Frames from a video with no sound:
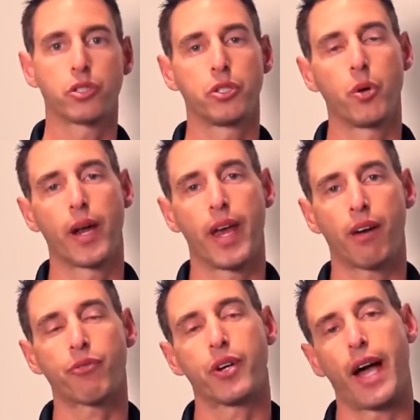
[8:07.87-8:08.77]

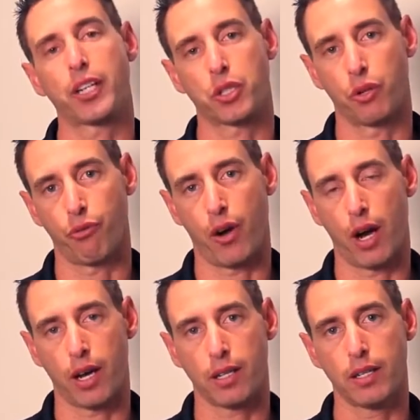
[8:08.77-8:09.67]
UNF for National
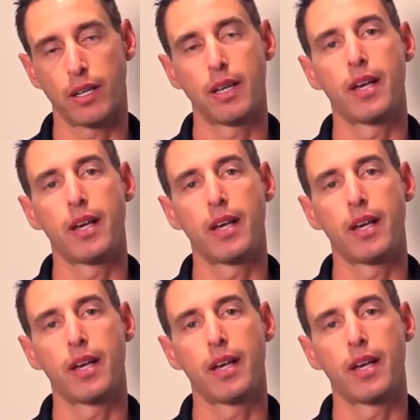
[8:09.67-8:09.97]
Fine,